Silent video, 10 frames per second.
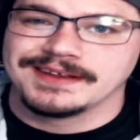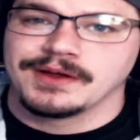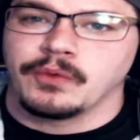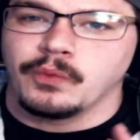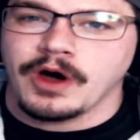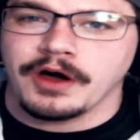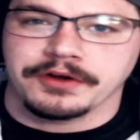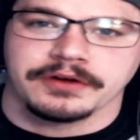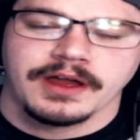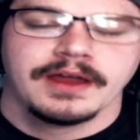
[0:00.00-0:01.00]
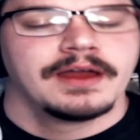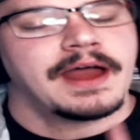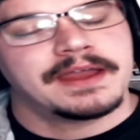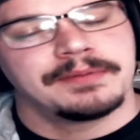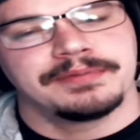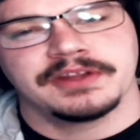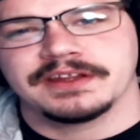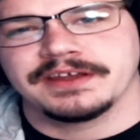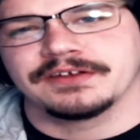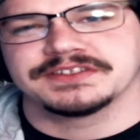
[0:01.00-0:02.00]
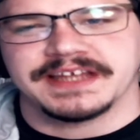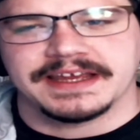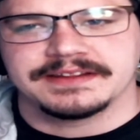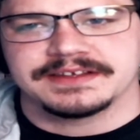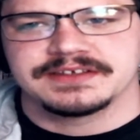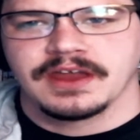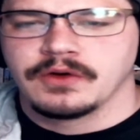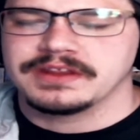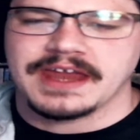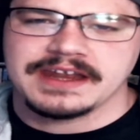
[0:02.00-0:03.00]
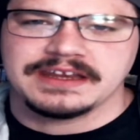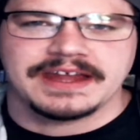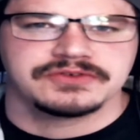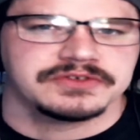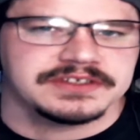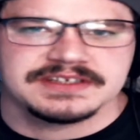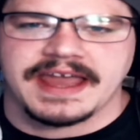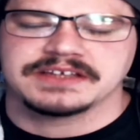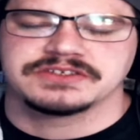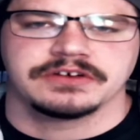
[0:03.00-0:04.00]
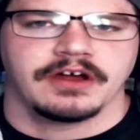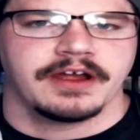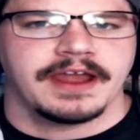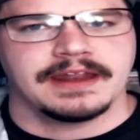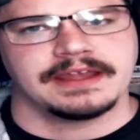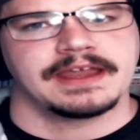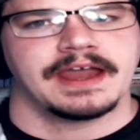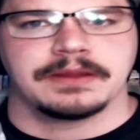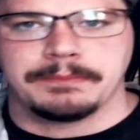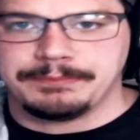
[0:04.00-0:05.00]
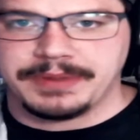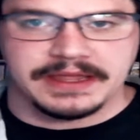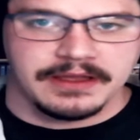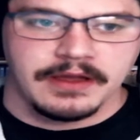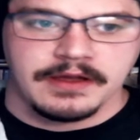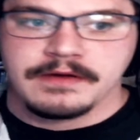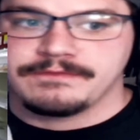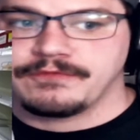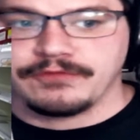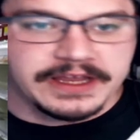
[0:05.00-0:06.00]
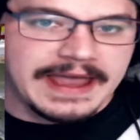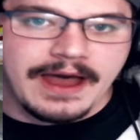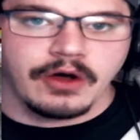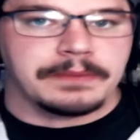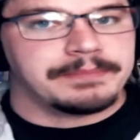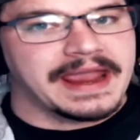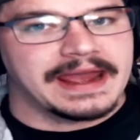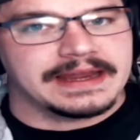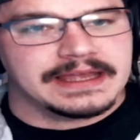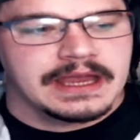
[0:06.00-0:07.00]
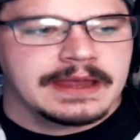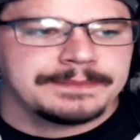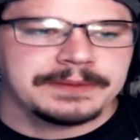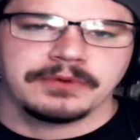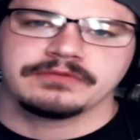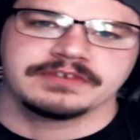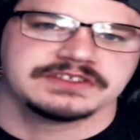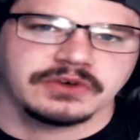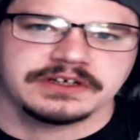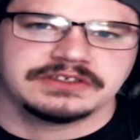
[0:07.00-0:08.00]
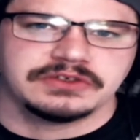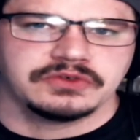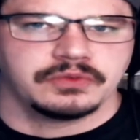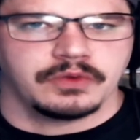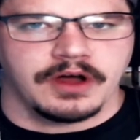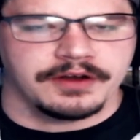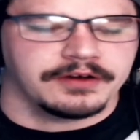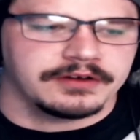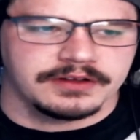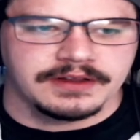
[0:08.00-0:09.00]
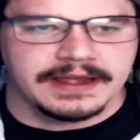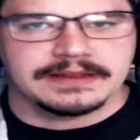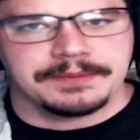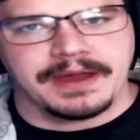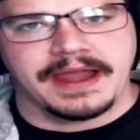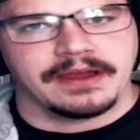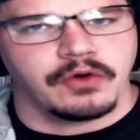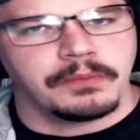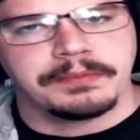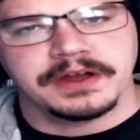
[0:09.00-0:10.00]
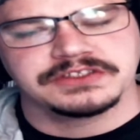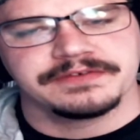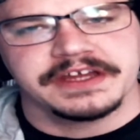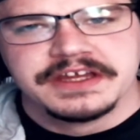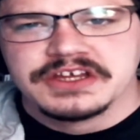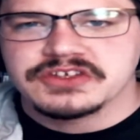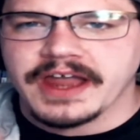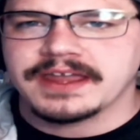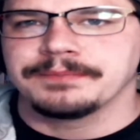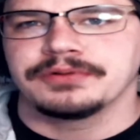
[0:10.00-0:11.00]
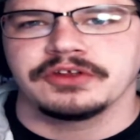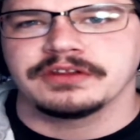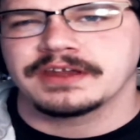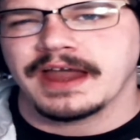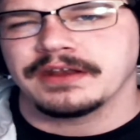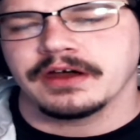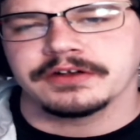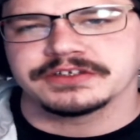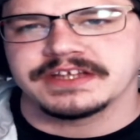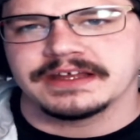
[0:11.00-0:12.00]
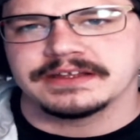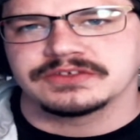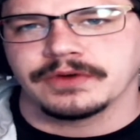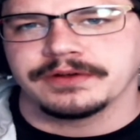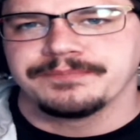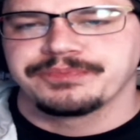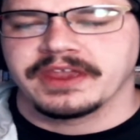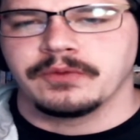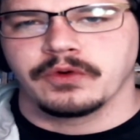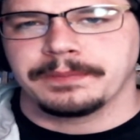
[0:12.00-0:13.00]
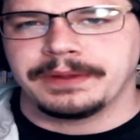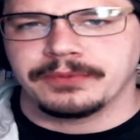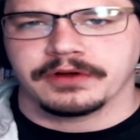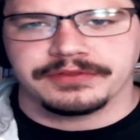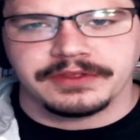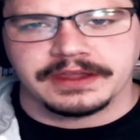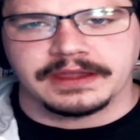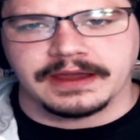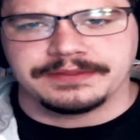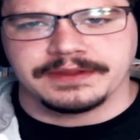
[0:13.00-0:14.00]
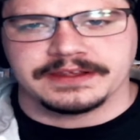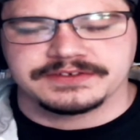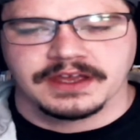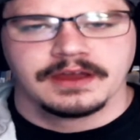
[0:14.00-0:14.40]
water. I completely understand this. With any natural disaster or any kind of big freak out and panic, people resort to water. Like, they buy a whole bunch of it. So I completely kind of understand this one and where people are thinking on this.